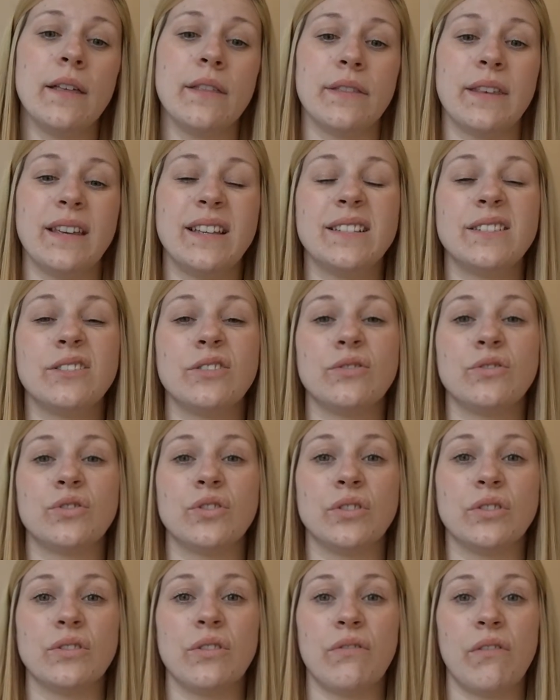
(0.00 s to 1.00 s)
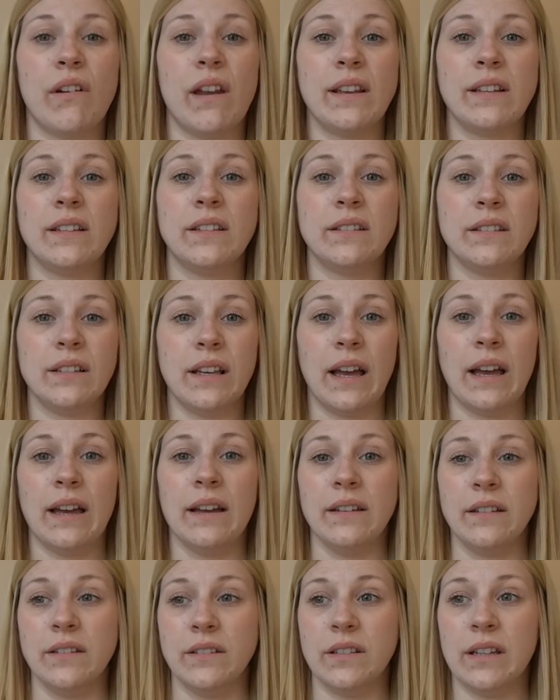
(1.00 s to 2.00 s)
Things such as threads
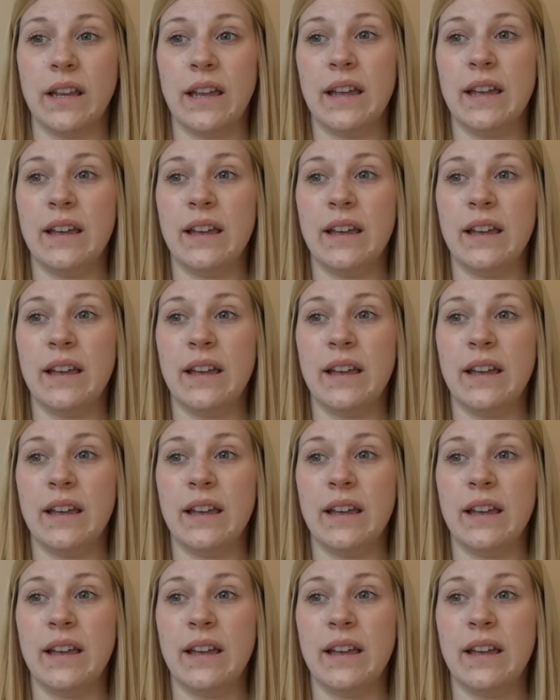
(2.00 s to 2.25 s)
and,